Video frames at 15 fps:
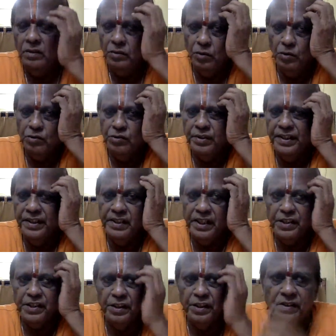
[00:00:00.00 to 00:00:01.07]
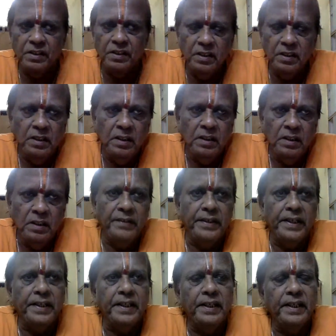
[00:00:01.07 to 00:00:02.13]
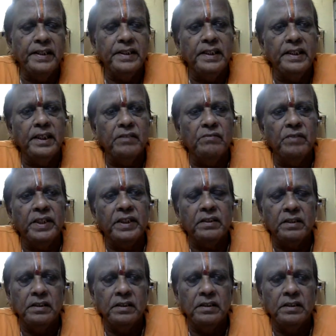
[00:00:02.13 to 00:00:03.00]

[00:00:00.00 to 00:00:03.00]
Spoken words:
those three sections and decorated it with